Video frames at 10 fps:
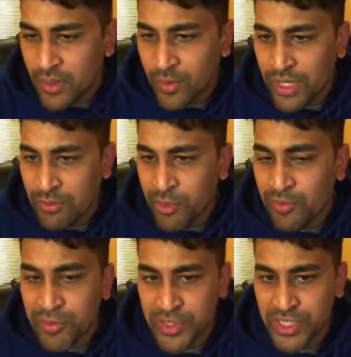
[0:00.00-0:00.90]
we
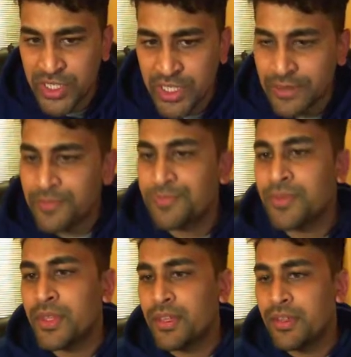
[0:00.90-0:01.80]
remove Puccini.
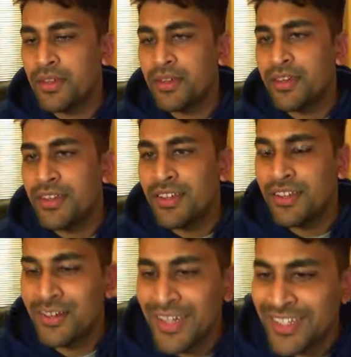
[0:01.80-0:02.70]

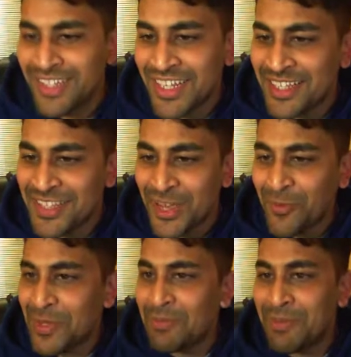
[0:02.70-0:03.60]
Right, that's how
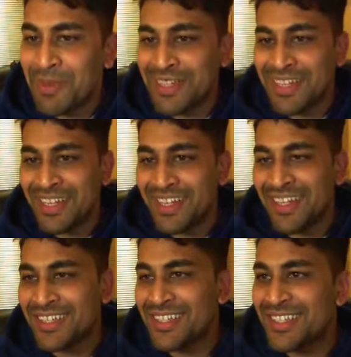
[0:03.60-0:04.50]
we implement a linked
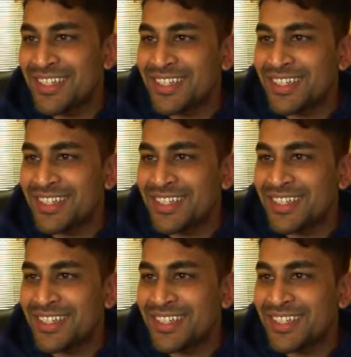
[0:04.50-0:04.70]
list.